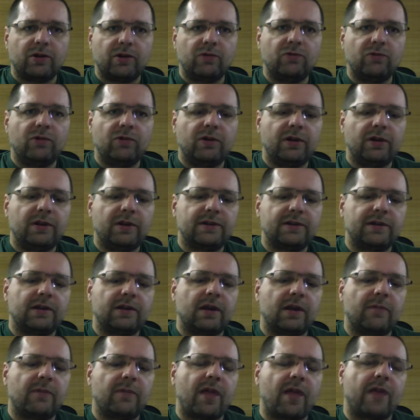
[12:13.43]
You don't need to
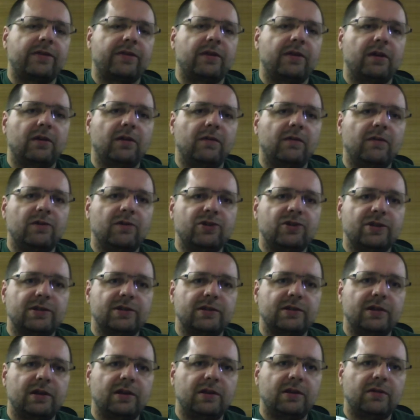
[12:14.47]
set up nothing. You will
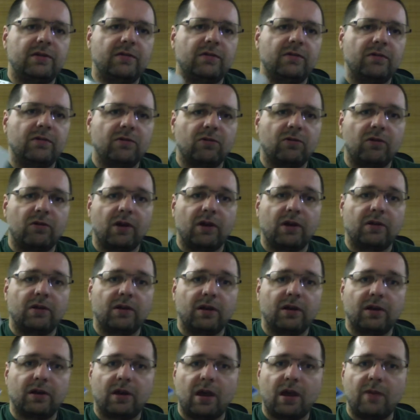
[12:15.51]
just need to connect
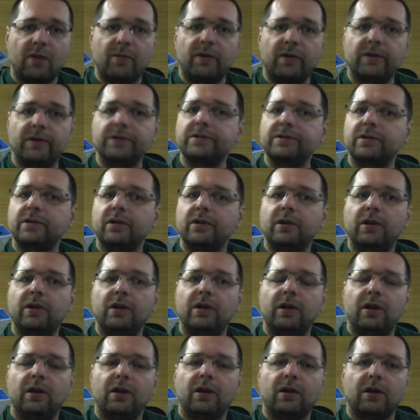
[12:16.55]
cables
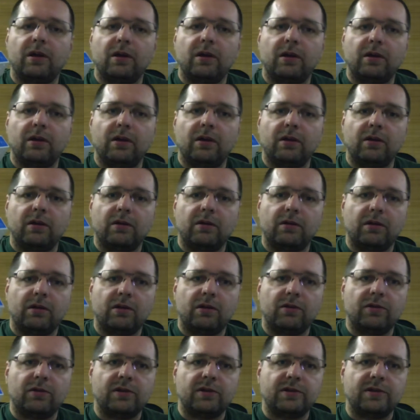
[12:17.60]

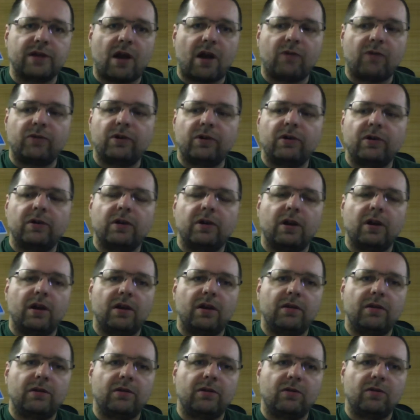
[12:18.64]
into this router,
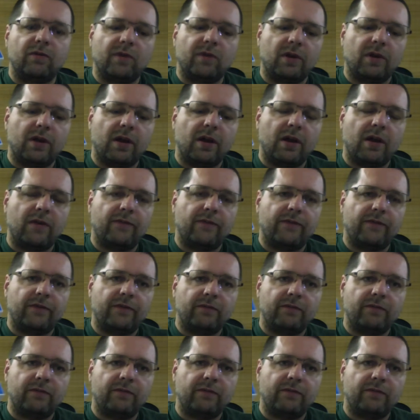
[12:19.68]
and you will have